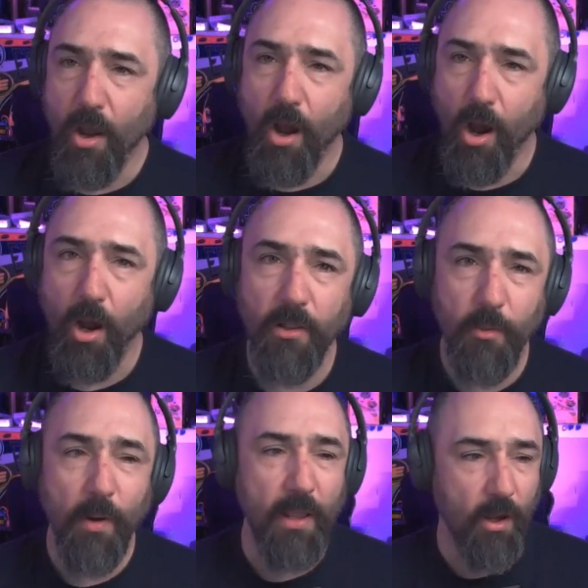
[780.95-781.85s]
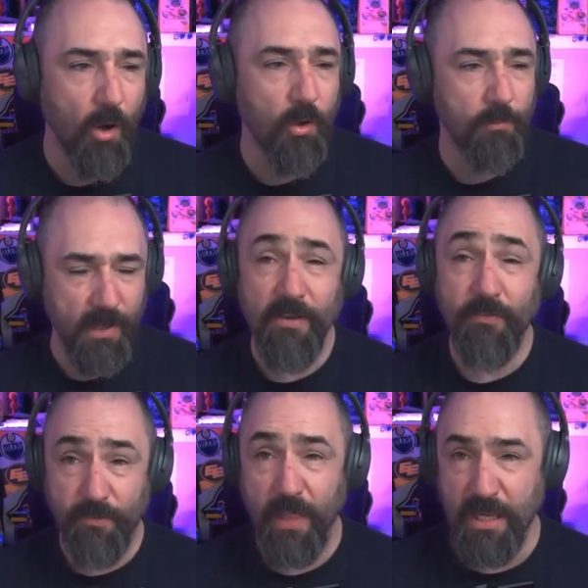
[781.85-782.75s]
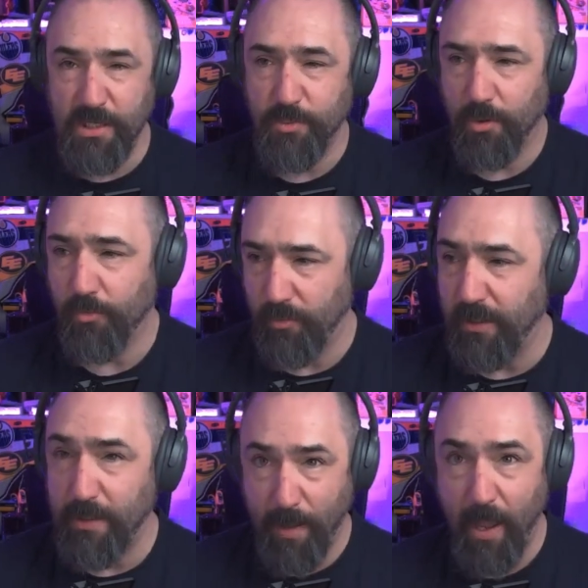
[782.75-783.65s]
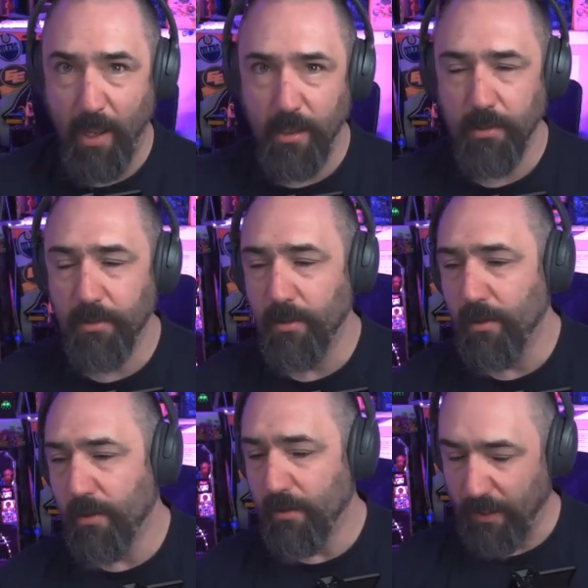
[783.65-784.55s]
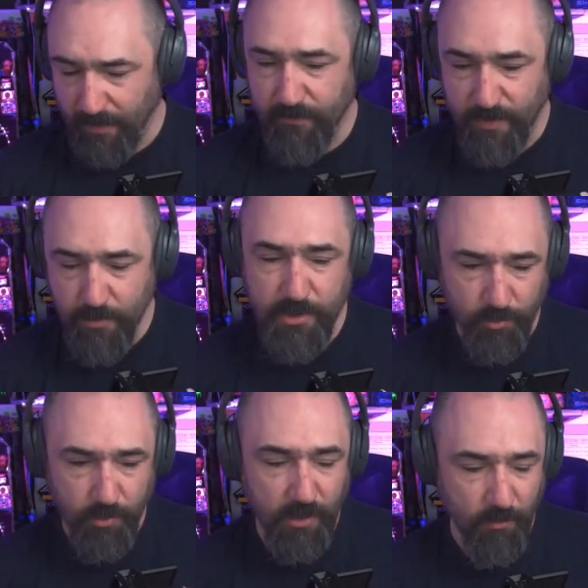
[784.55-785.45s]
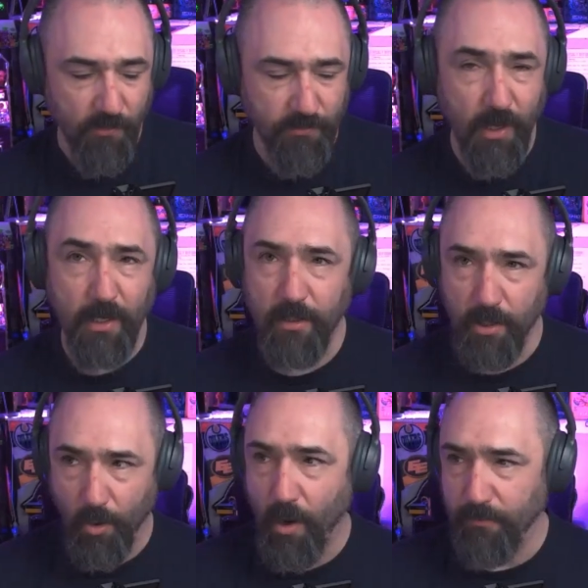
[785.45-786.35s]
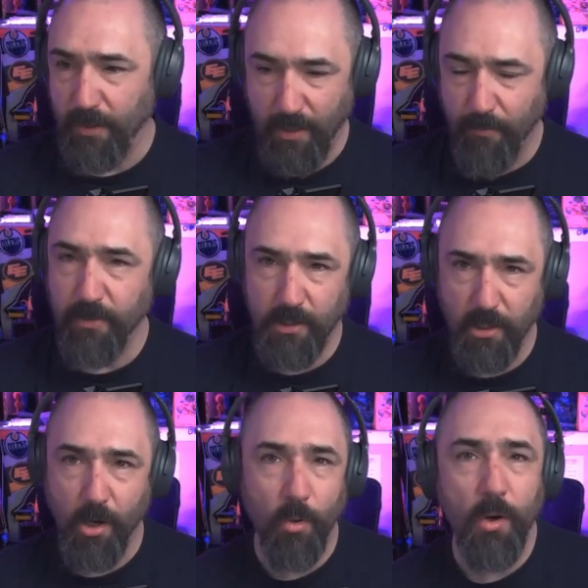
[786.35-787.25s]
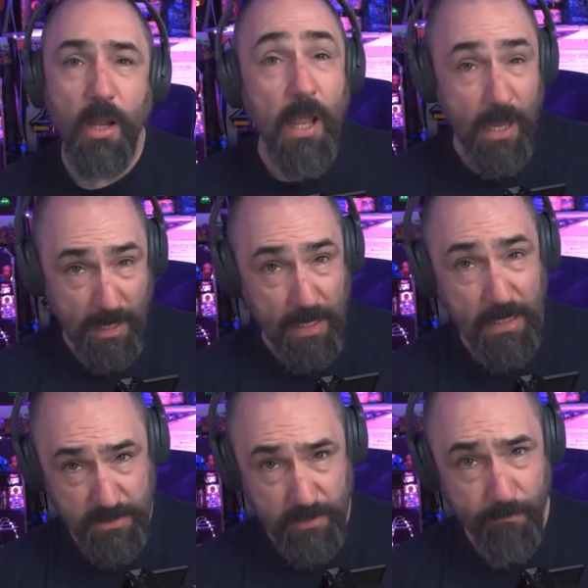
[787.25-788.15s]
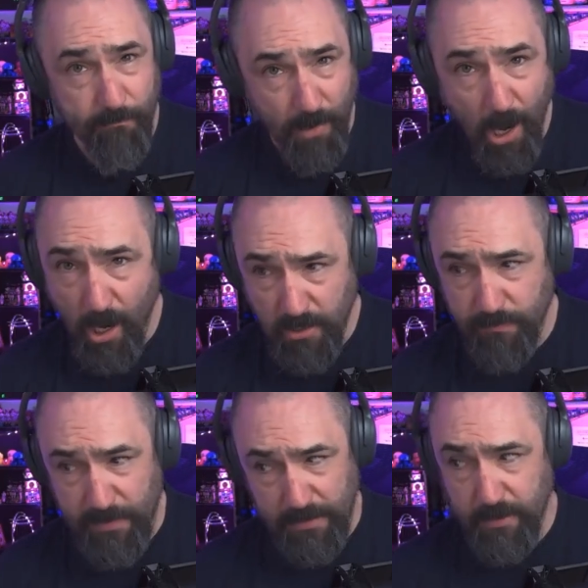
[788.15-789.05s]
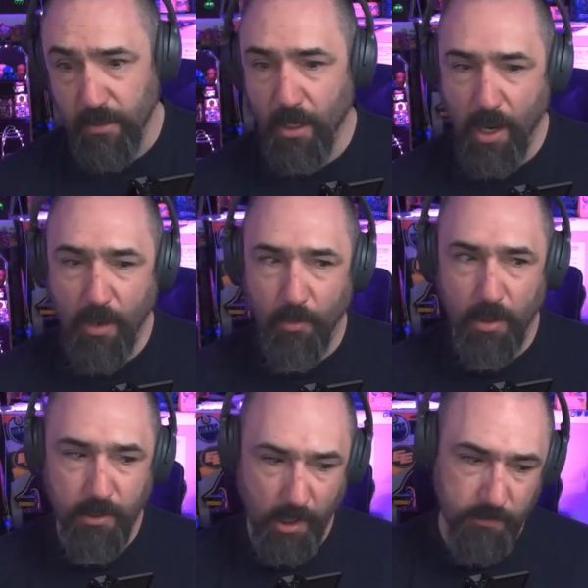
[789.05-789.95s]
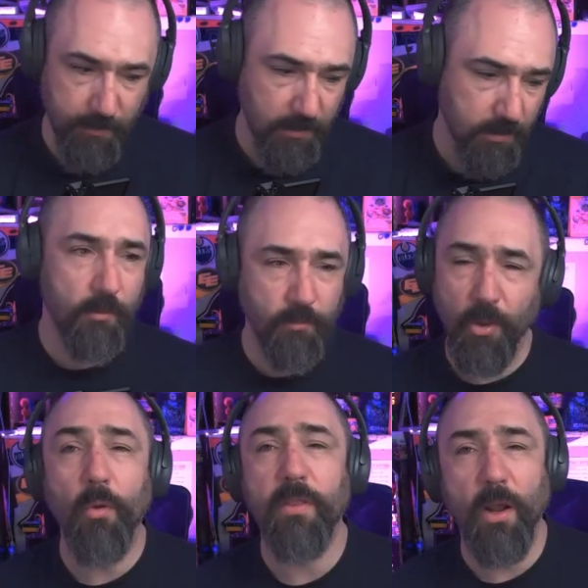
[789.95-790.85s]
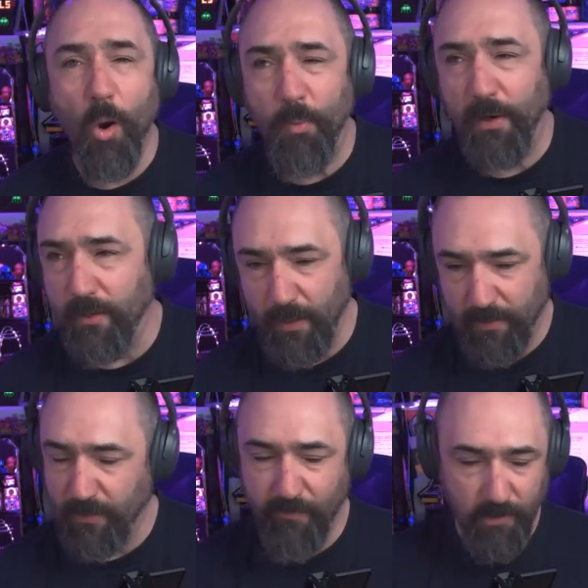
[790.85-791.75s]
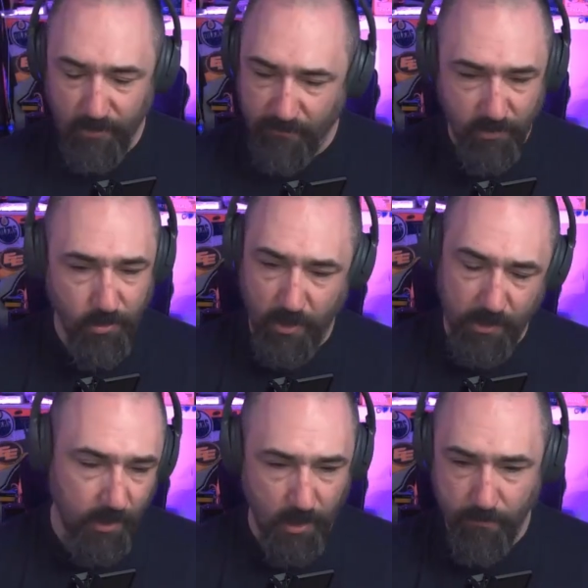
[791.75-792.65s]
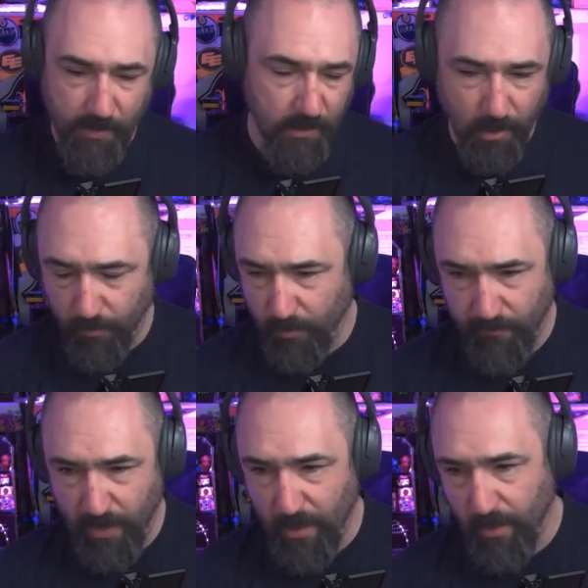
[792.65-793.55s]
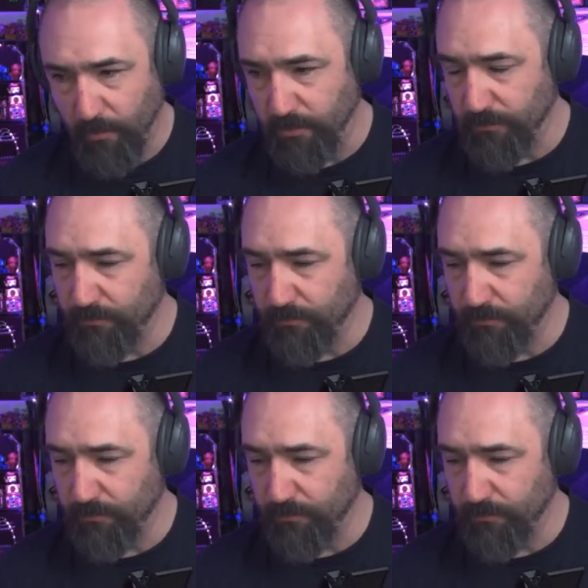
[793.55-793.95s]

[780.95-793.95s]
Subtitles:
on the way home, if things were really bad, like if it was a really rough night, I'm like, I'm going to go eat some hot meat. I want hot meat. The only thing open at like 11:30 at night, or midnight, or whenever the heck I was,